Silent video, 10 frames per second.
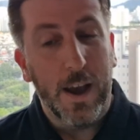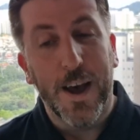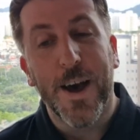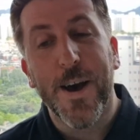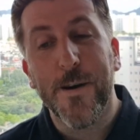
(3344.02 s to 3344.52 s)

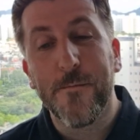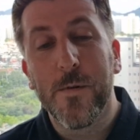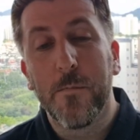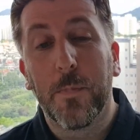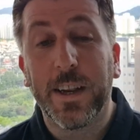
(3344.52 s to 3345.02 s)

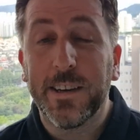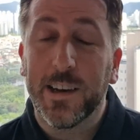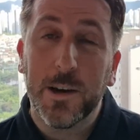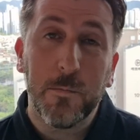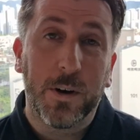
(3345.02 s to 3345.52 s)
um, but he
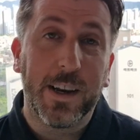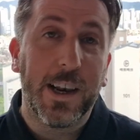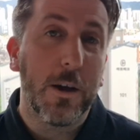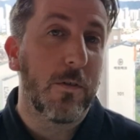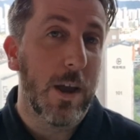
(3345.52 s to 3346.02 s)
deliberately
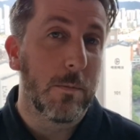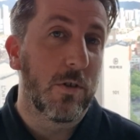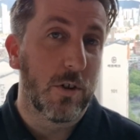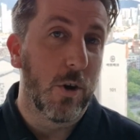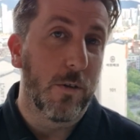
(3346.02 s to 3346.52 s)
left
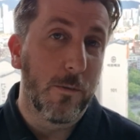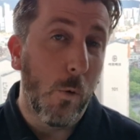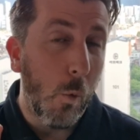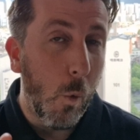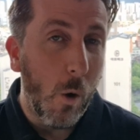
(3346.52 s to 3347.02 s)
Emerson on
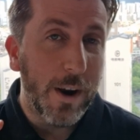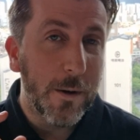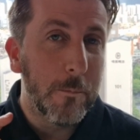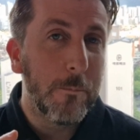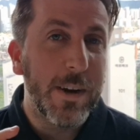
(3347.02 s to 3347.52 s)
for
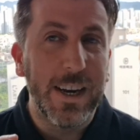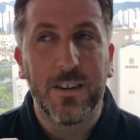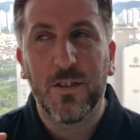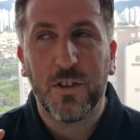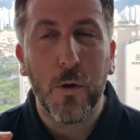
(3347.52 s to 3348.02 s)
one
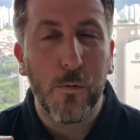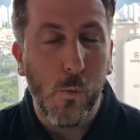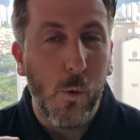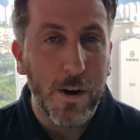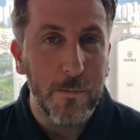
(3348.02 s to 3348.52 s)
minute, just over
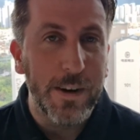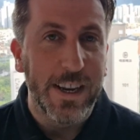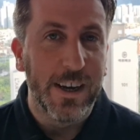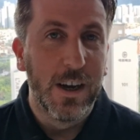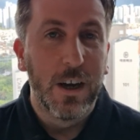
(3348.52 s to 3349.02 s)
one
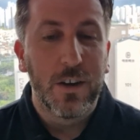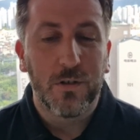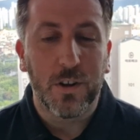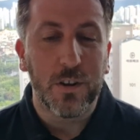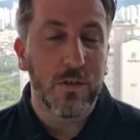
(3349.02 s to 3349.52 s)
minute,
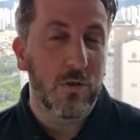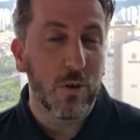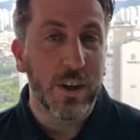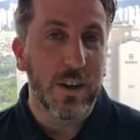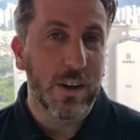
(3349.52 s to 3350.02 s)
so that
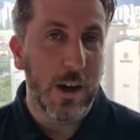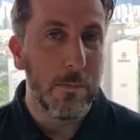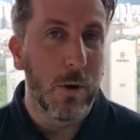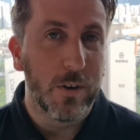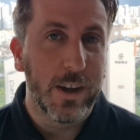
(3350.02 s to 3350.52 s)
Sonic could come
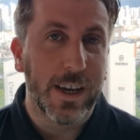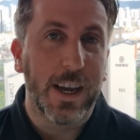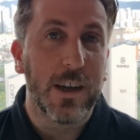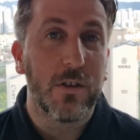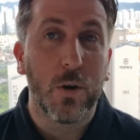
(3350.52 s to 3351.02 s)
on and
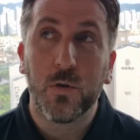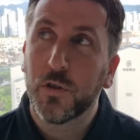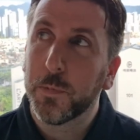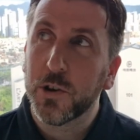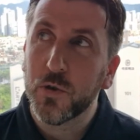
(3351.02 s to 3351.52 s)
get his own
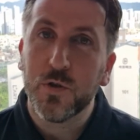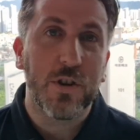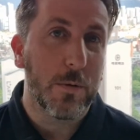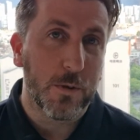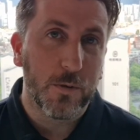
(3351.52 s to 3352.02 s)
special
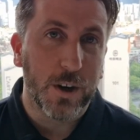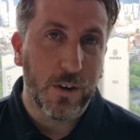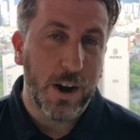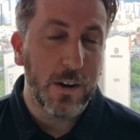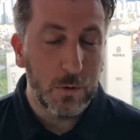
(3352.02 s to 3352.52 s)
reception from the
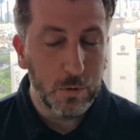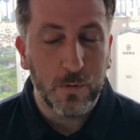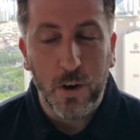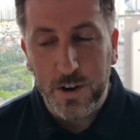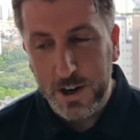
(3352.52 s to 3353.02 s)
crowd. It was
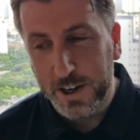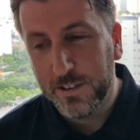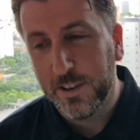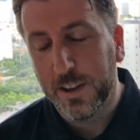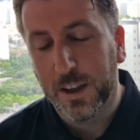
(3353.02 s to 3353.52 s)
very
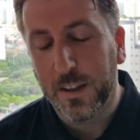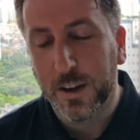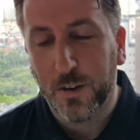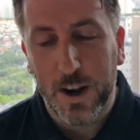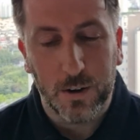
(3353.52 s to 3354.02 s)
nice, and the, and the
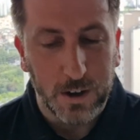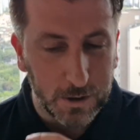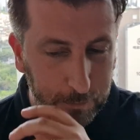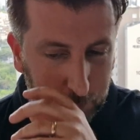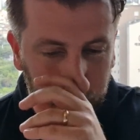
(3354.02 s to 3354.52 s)
crowd kind
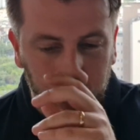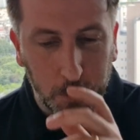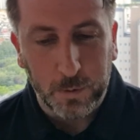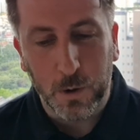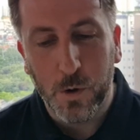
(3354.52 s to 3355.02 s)
of
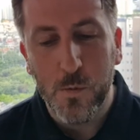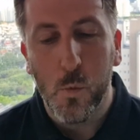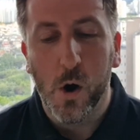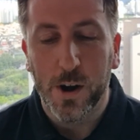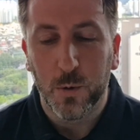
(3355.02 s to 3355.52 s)
properly went
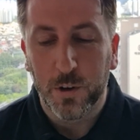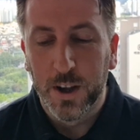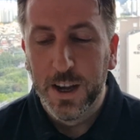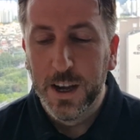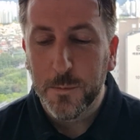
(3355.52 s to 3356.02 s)
wild.
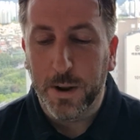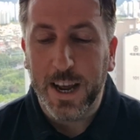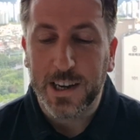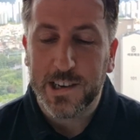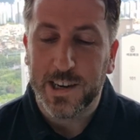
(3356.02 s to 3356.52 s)
But
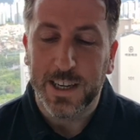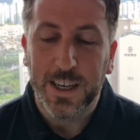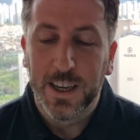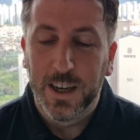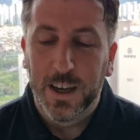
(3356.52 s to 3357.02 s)
actually,